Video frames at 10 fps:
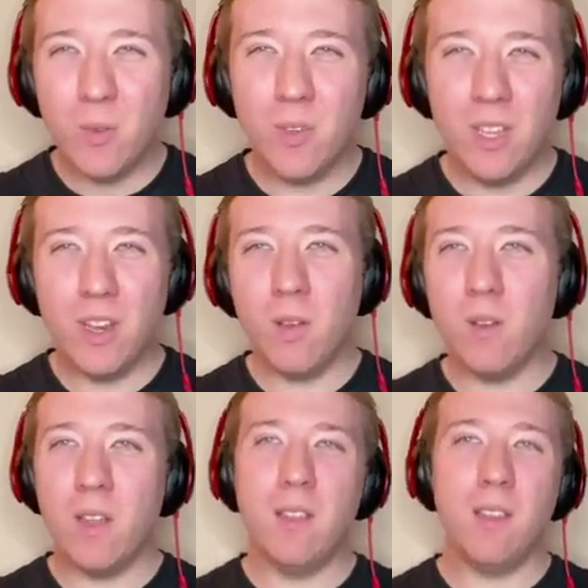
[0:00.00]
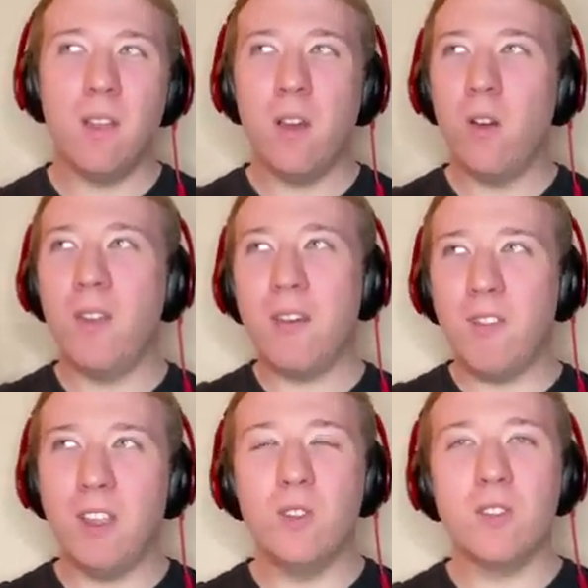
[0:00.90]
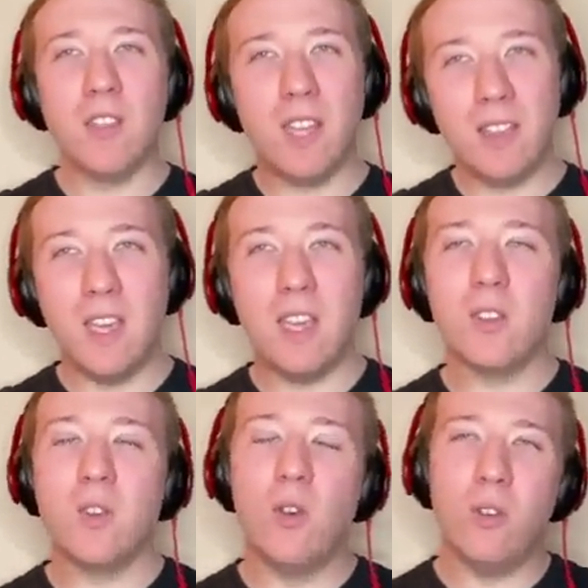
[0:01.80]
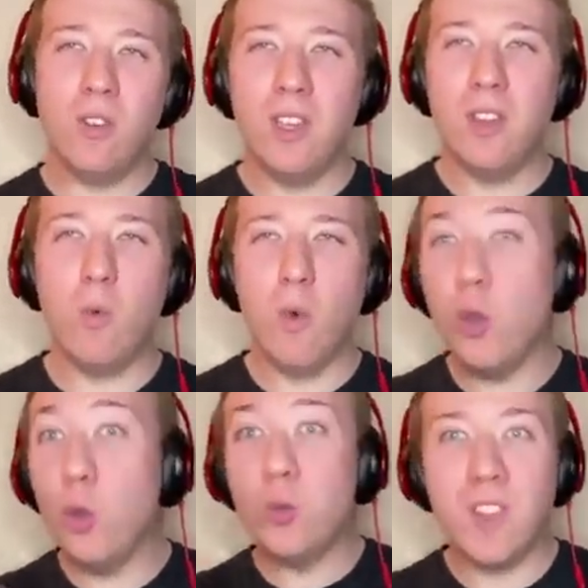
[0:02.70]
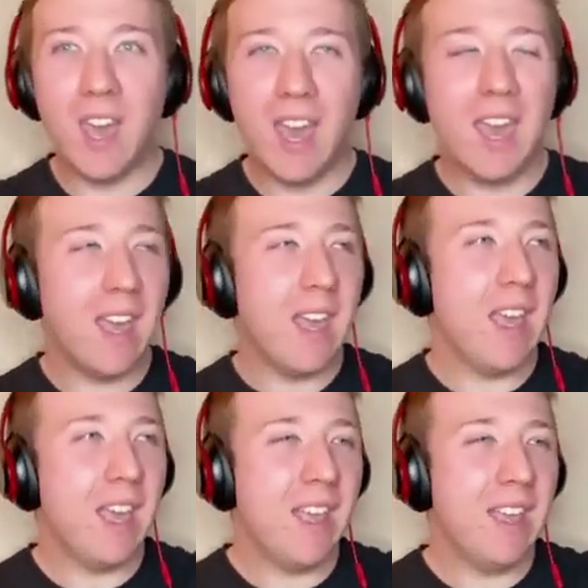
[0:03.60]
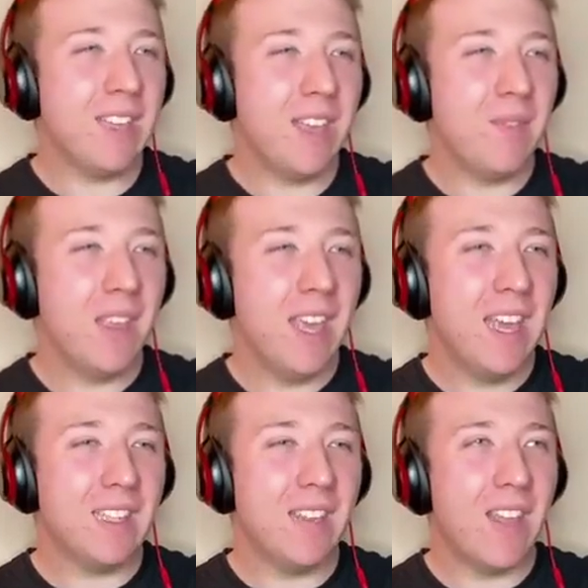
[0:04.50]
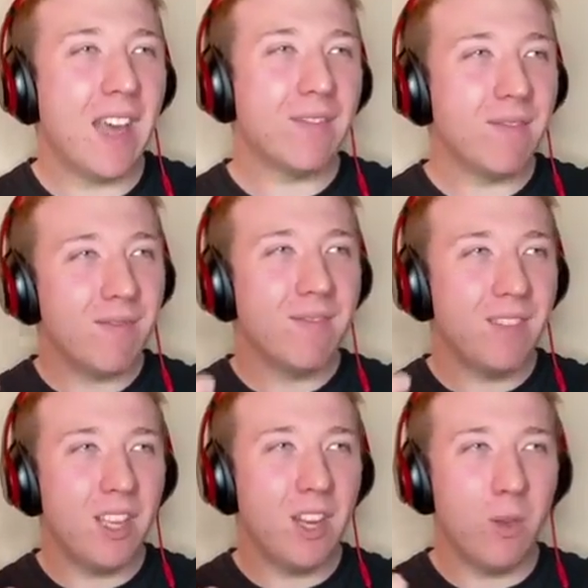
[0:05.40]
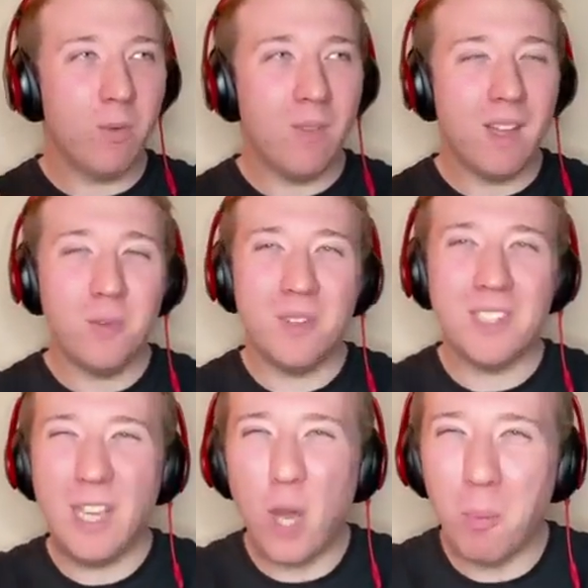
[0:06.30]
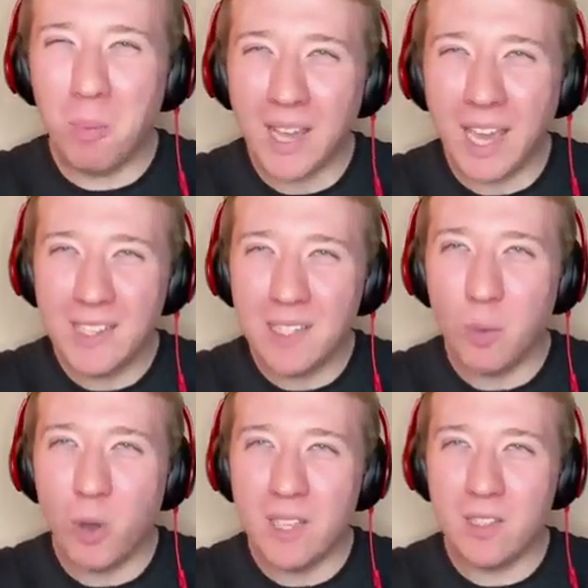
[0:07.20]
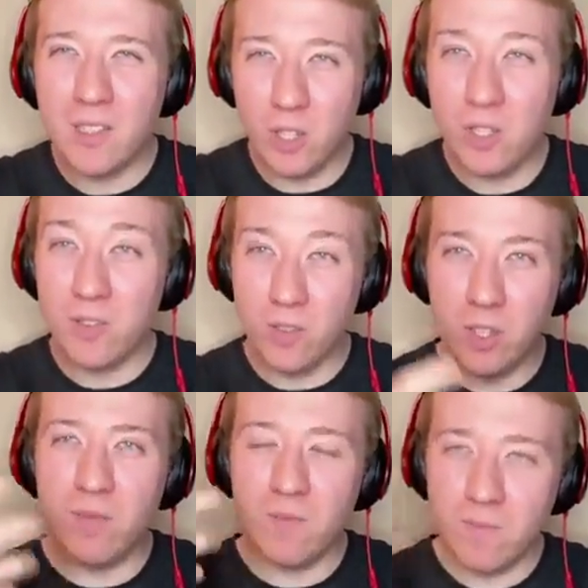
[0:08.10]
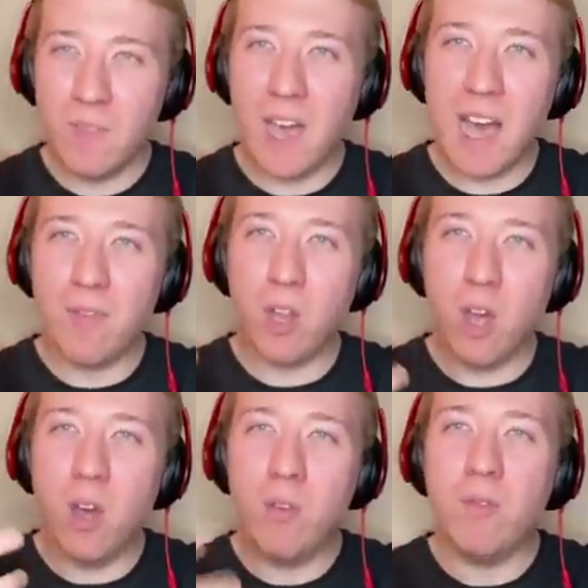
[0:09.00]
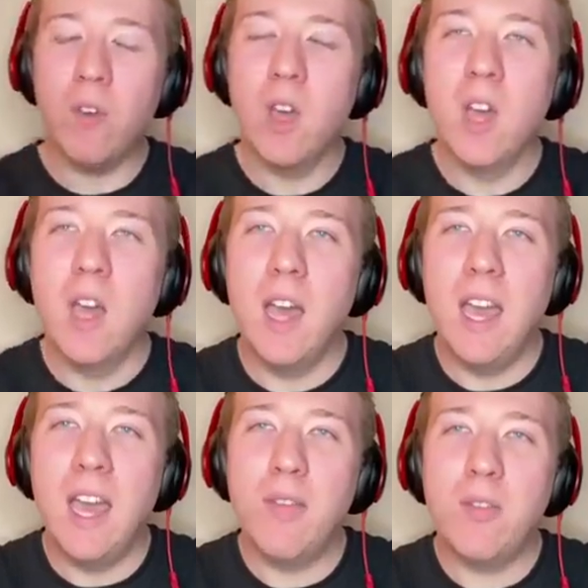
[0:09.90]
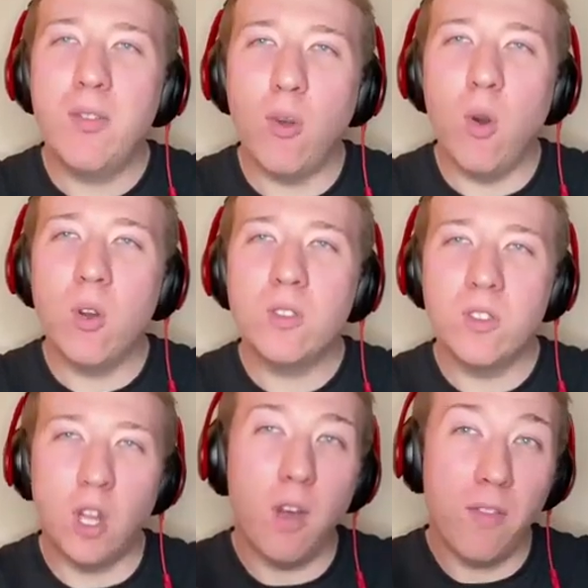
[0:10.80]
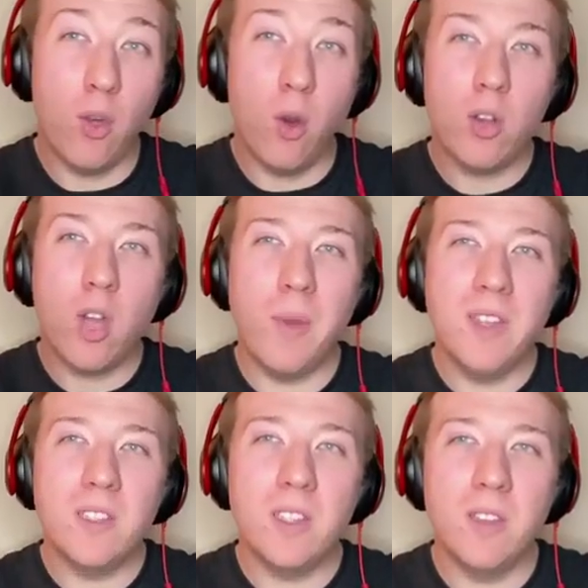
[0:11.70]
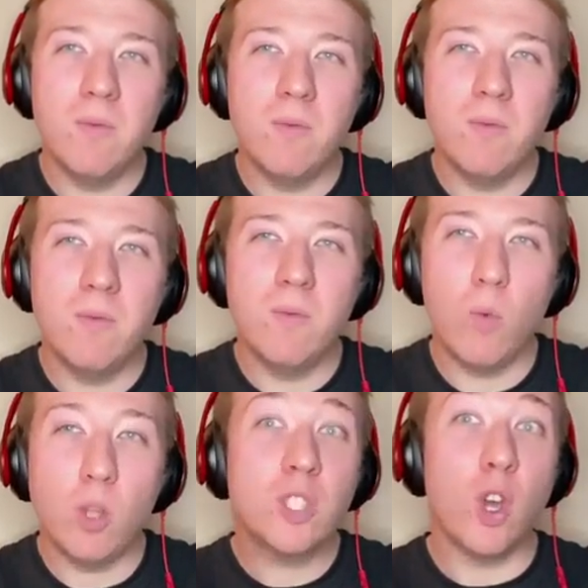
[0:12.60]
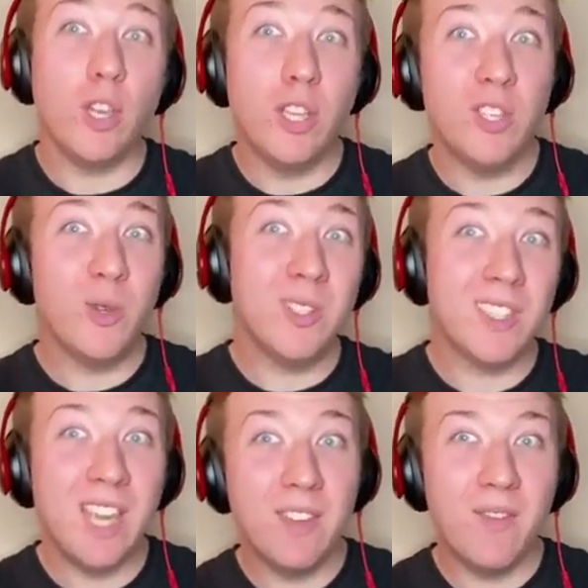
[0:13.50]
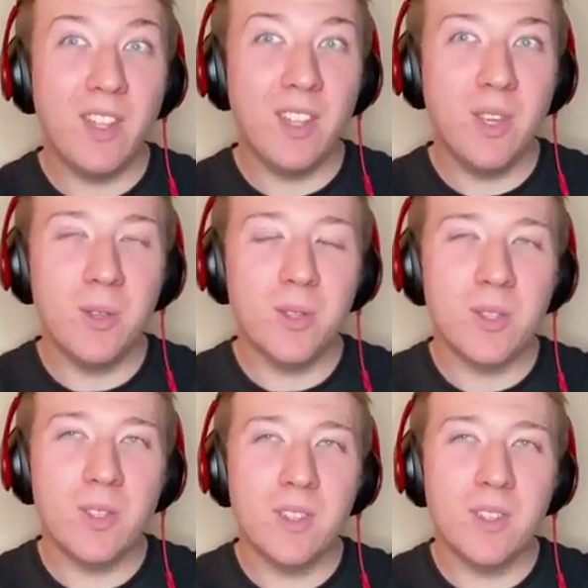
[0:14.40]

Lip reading: That venue doesn't like this, or who's there? Is it that I don't want to say complicated, but do you have a lot of thought? Does a lot of thought go into what song you do in certain venues?